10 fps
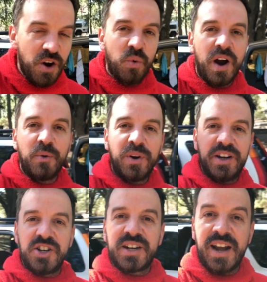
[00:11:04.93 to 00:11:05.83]
where I really
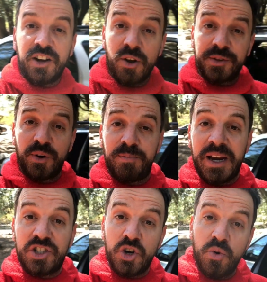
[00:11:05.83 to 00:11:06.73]
just kind of go through a
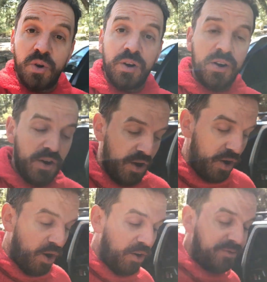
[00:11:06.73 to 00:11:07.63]
big tour
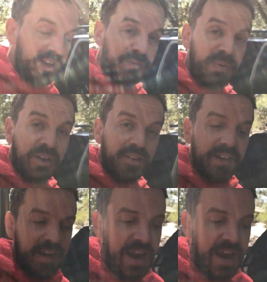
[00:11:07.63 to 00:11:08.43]
of this build.